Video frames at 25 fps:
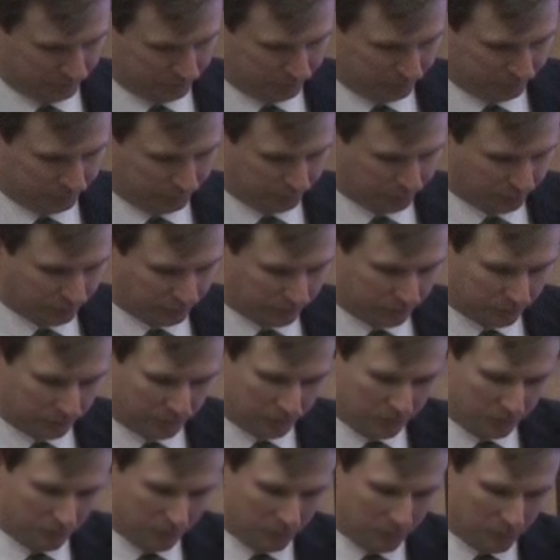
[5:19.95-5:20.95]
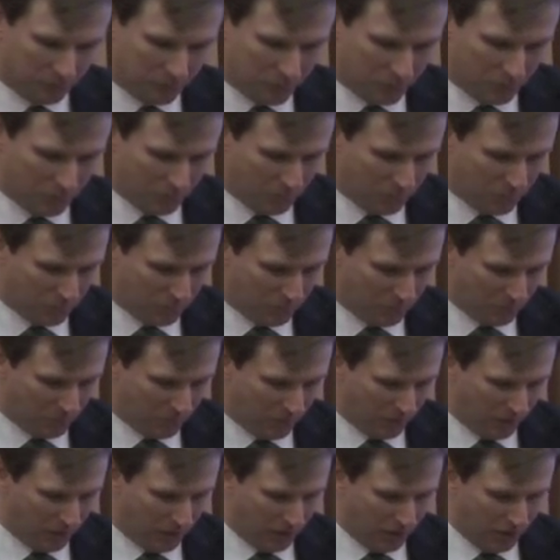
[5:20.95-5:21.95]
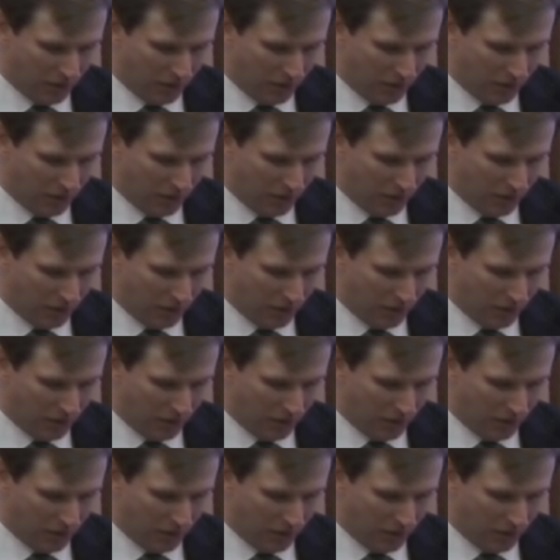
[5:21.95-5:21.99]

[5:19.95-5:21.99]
Nothing is said.